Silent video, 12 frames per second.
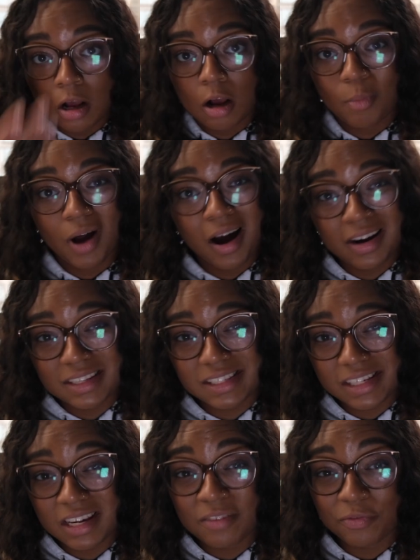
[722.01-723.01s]

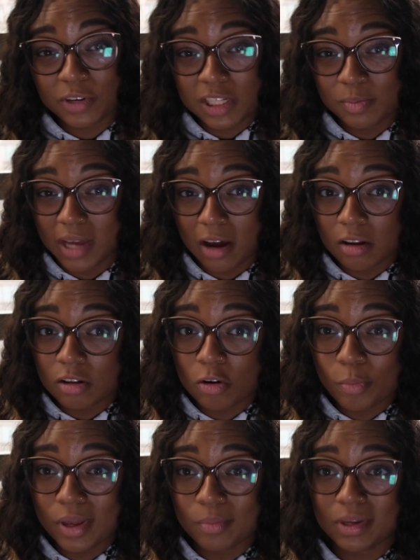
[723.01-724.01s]
Honestly, it freaks me out a
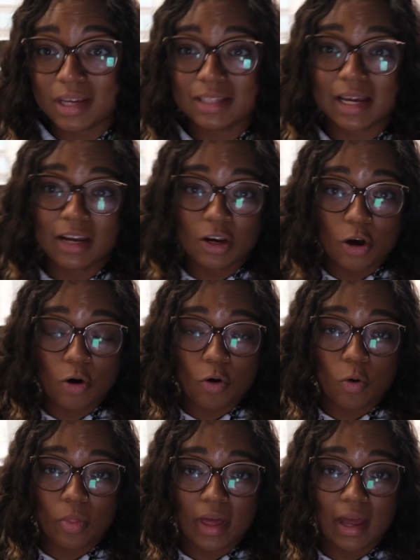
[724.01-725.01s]
little bit because I
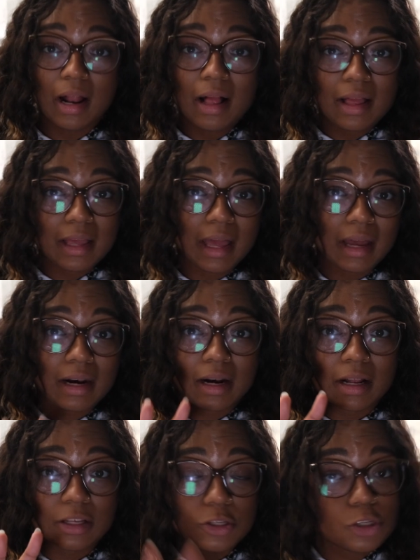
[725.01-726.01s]
know that
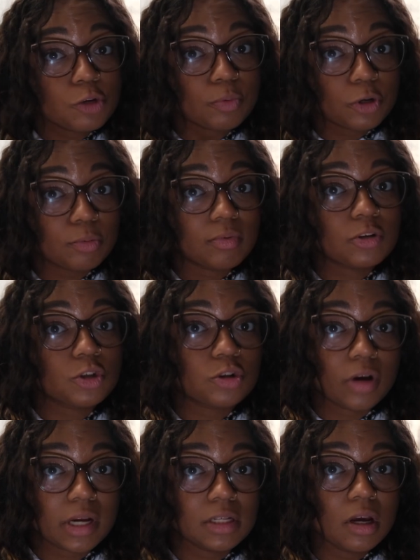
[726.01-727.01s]
Canada is super duper
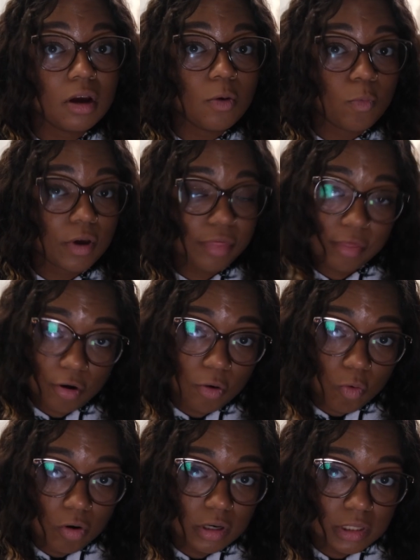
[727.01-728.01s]
strict with their
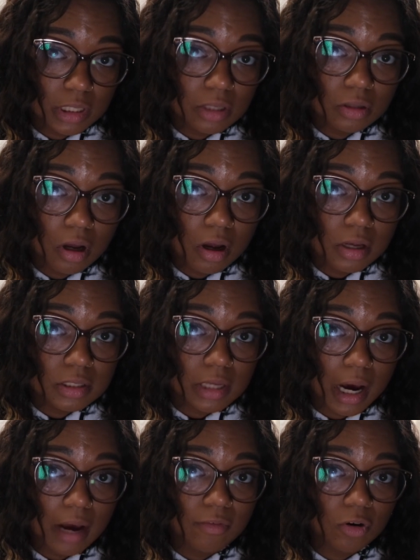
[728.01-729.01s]
quarantine laws.
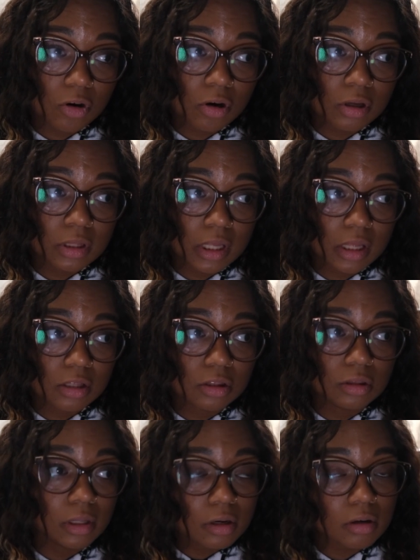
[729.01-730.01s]
I've heard
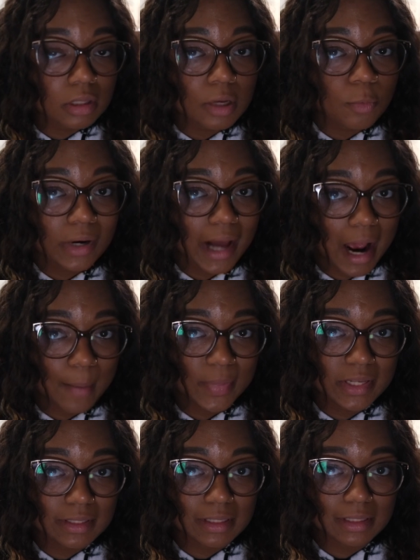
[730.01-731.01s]
that literally what
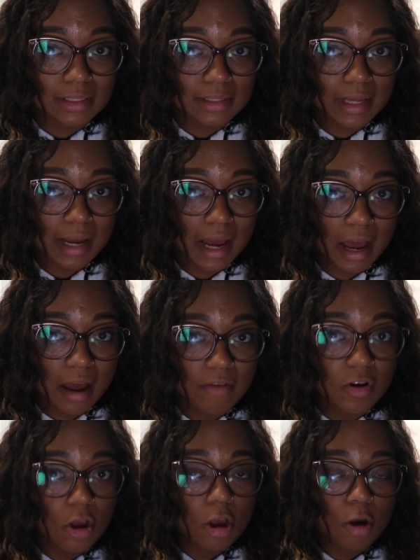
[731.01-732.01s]
happens is they
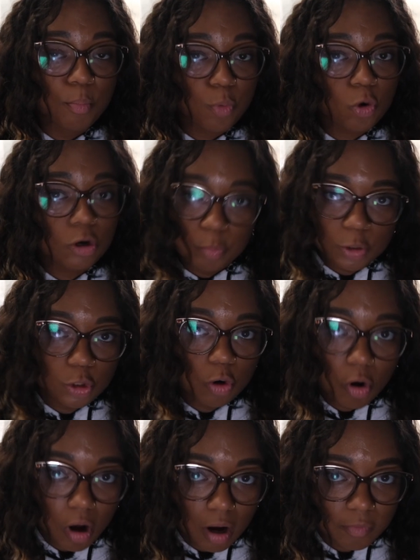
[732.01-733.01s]
have border
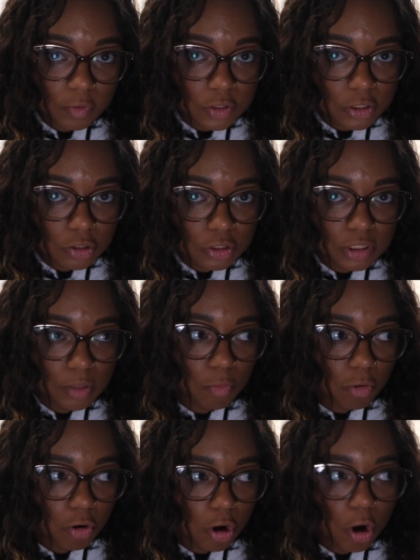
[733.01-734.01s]
patrol officers that
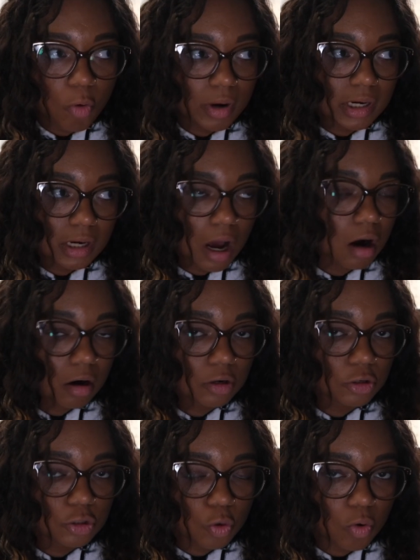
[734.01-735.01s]
will go and knock
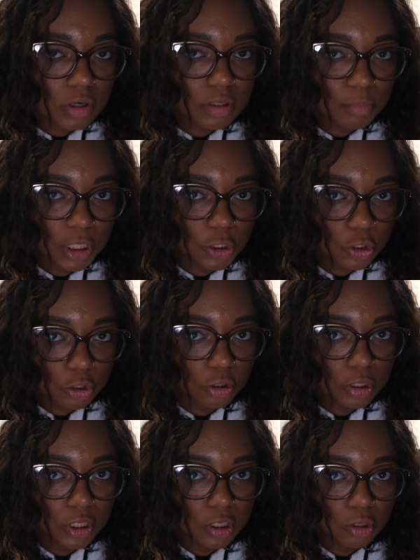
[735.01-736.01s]
on your door to make
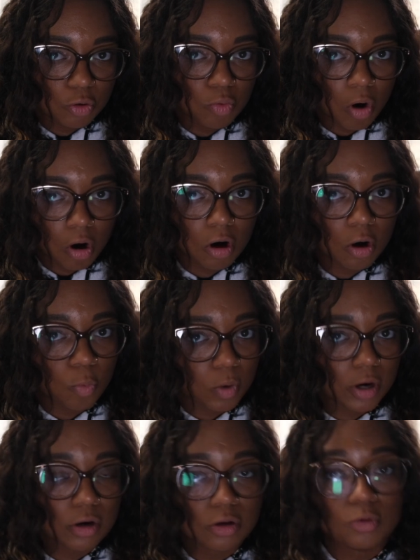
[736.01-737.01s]
sure that you are
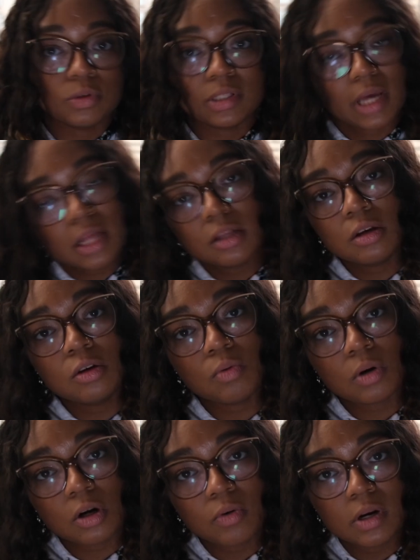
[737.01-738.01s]
where you said that you
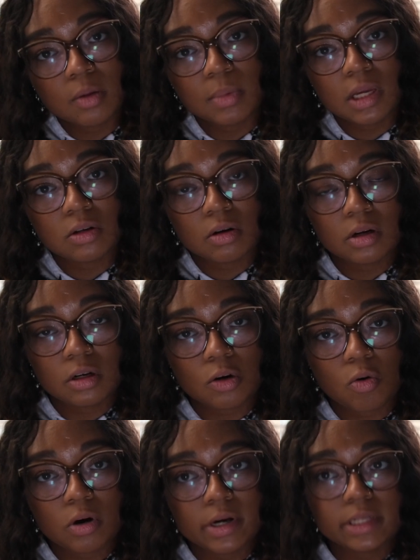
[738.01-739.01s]
were going to be during your
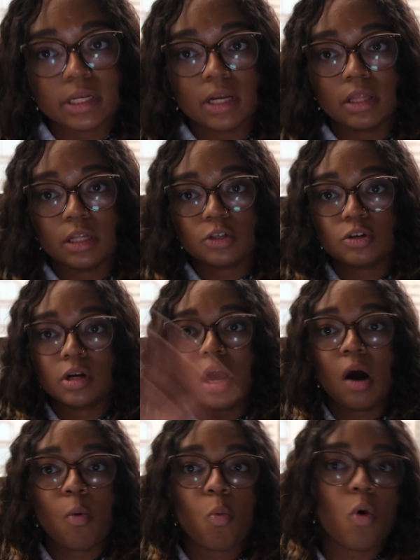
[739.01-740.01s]
quarantine and that you're
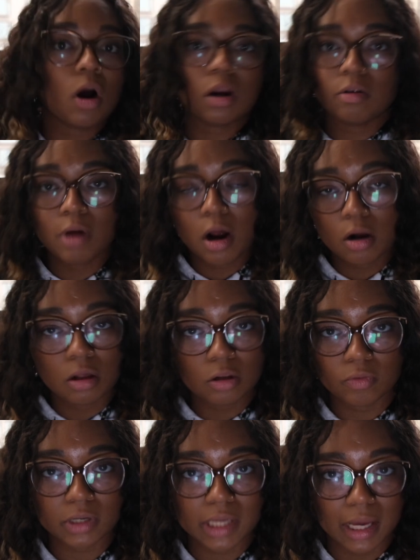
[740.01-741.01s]
not walking around all
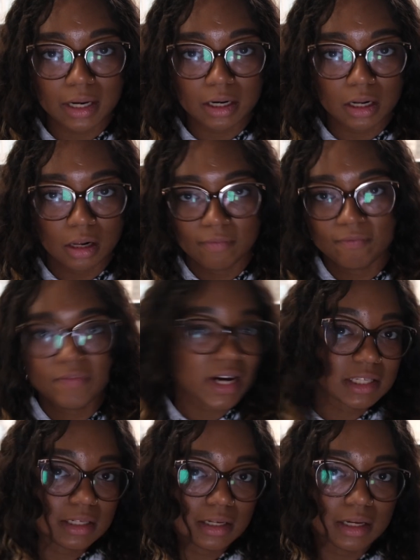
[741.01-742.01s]
over Canada
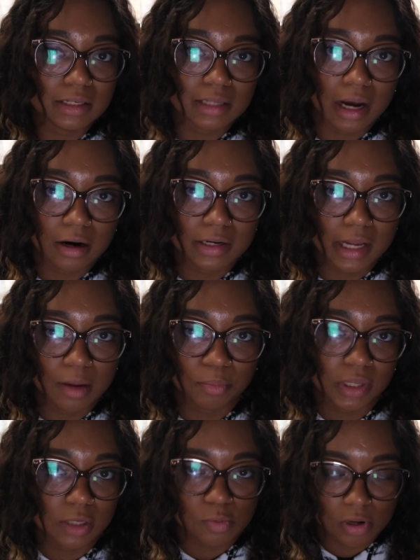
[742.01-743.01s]
infecting the entire damn
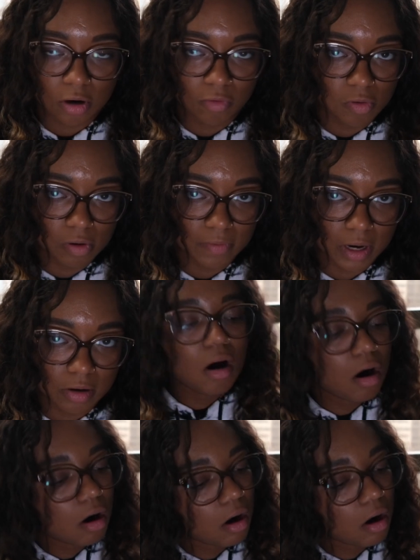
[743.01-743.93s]
place with coronavirus.